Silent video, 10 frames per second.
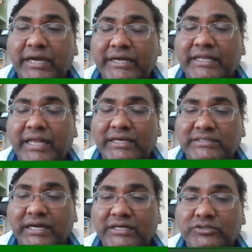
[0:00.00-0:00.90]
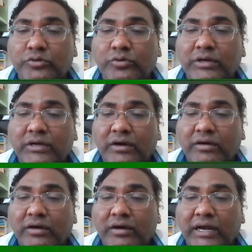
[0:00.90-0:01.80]
So, uh, and
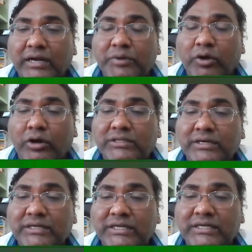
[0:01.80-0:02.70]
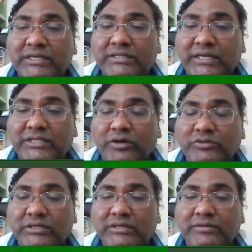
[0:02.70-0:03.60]
beyond 33,000
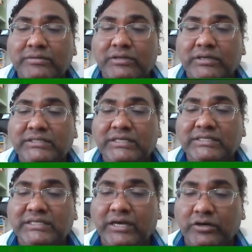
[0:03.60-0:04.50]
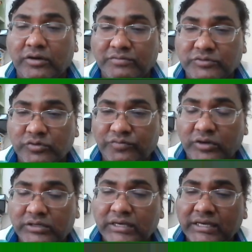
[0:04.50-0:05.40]
CSE cutoff. So if your
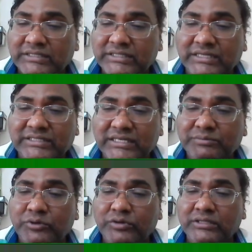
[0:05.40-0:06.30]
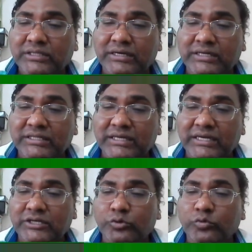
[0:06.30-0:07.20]
CSE is between 33 to say
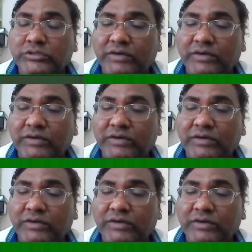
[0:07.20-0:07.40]
50,